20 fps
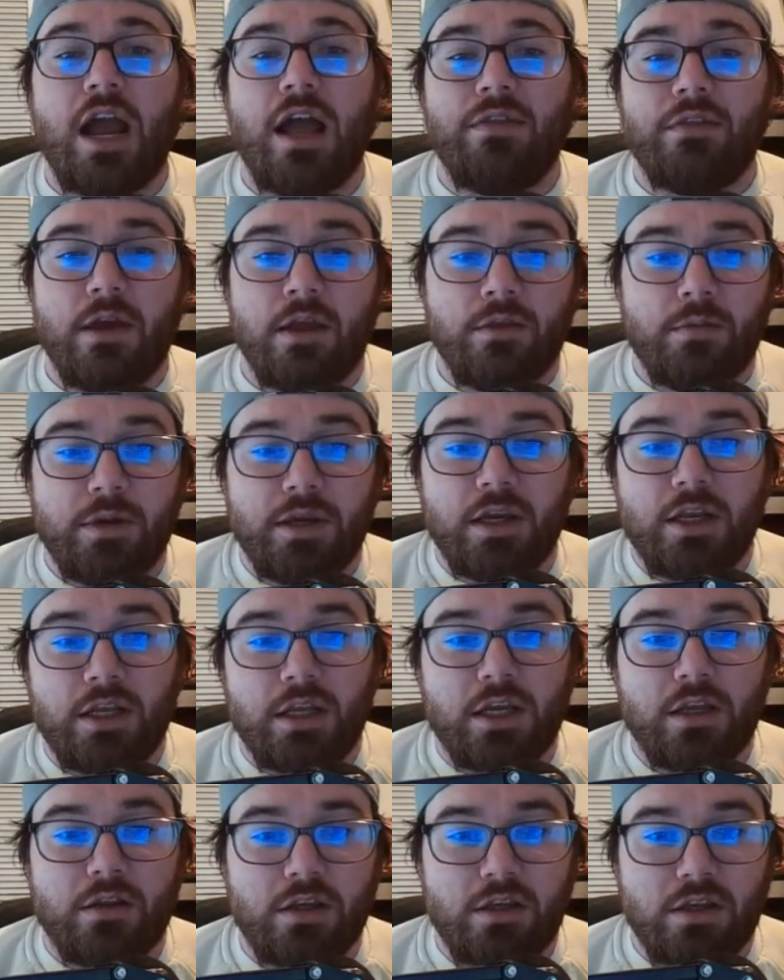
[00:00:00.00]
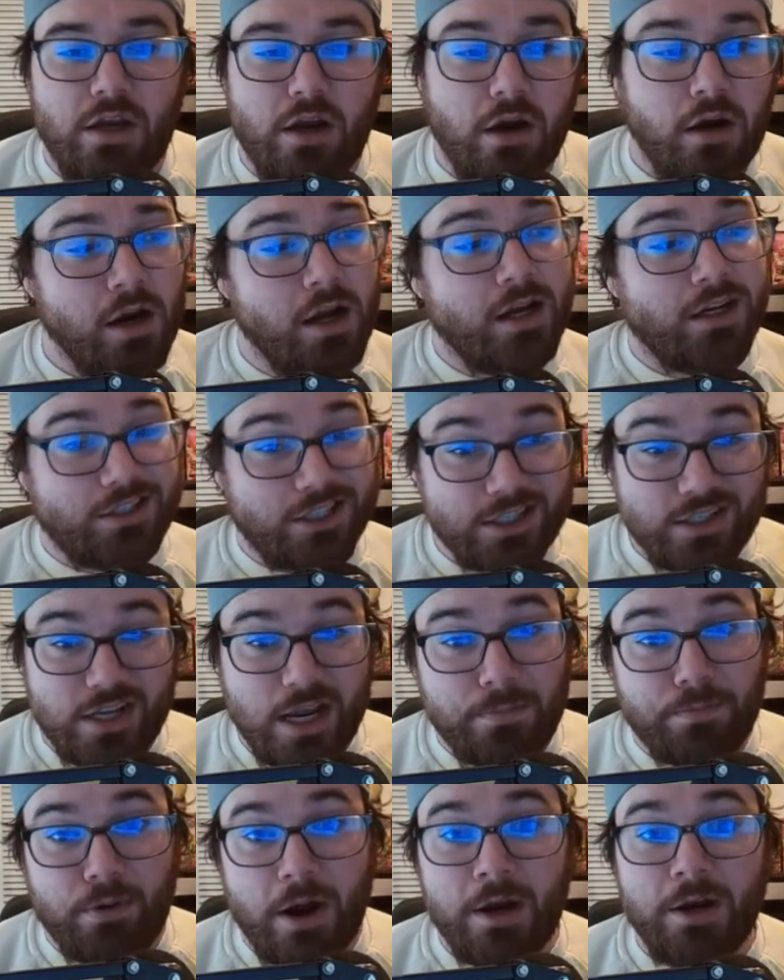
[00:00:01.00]
in the beginning of the year, just
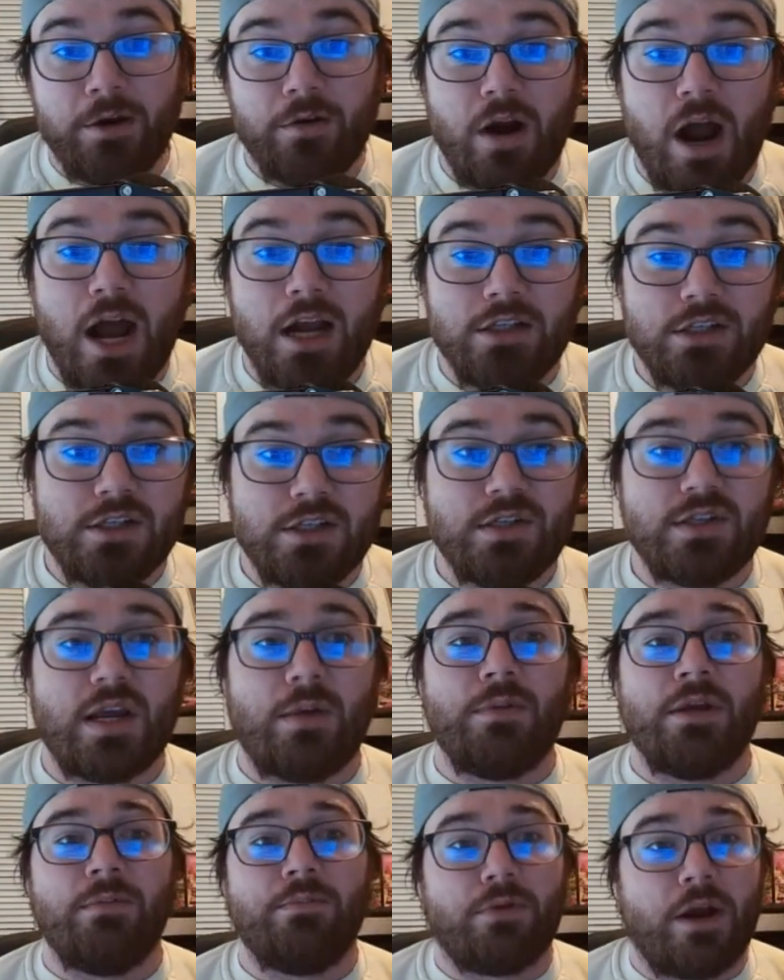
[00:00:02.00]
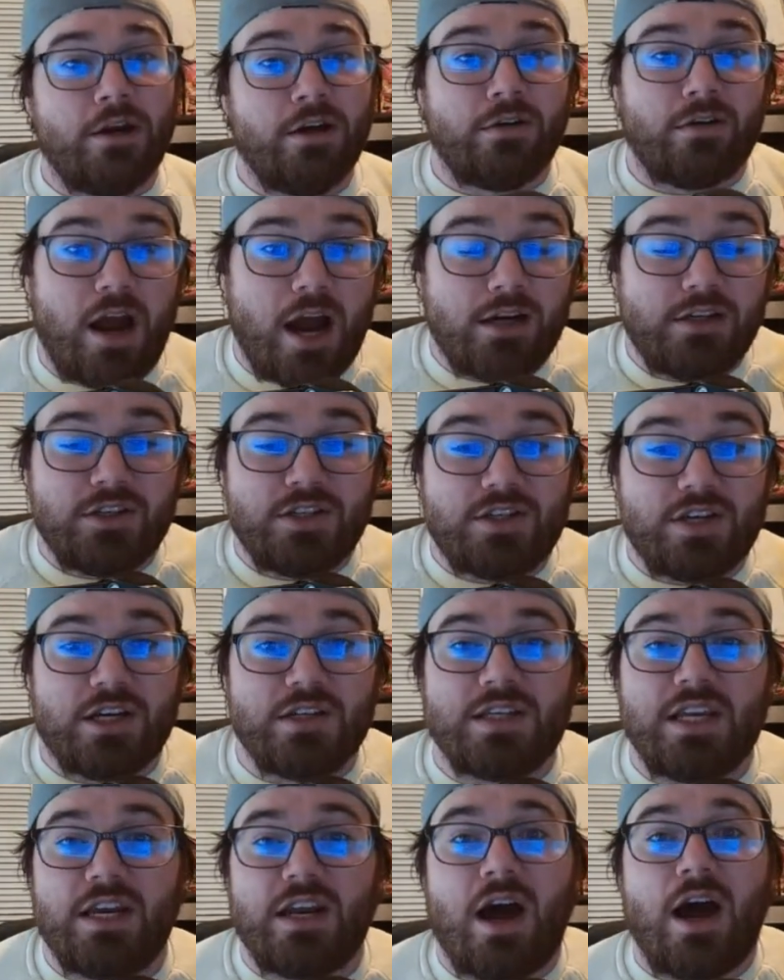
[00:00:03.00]
like Brendan Rodgers. I mean, Brendan Rodgers
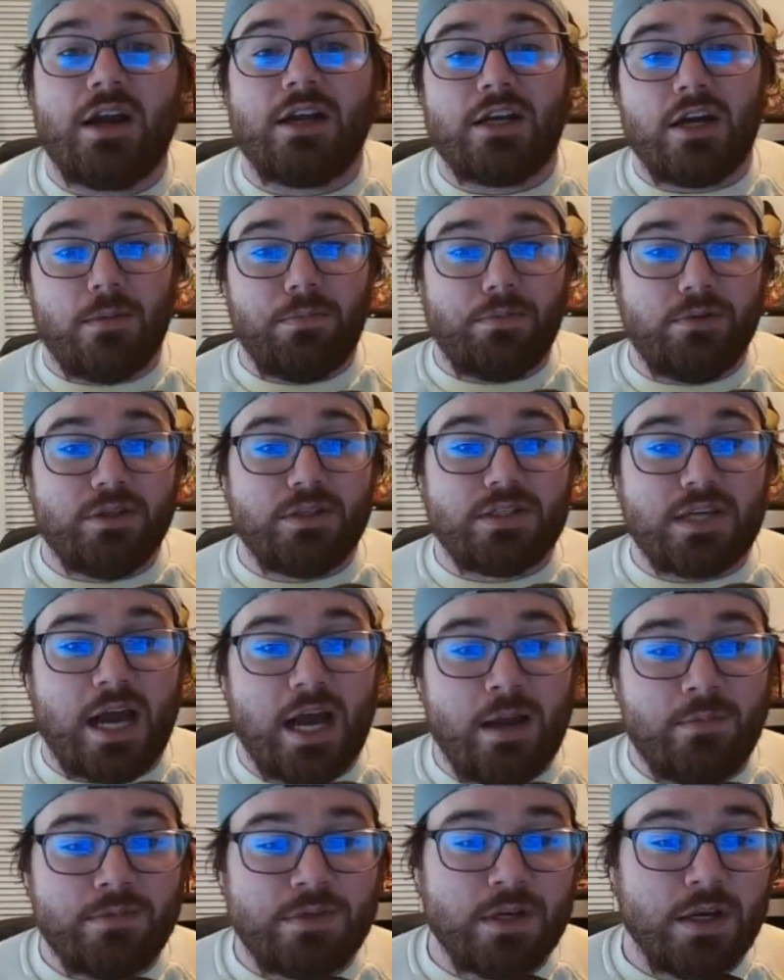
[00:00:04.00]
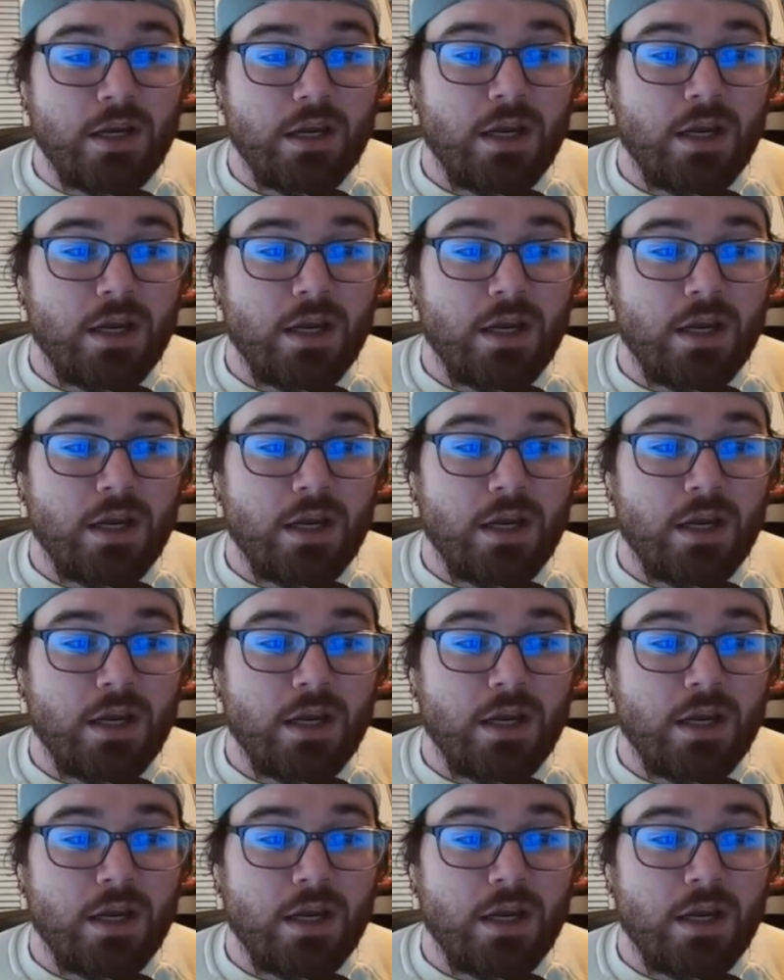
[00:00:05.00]
does get on a couple of times,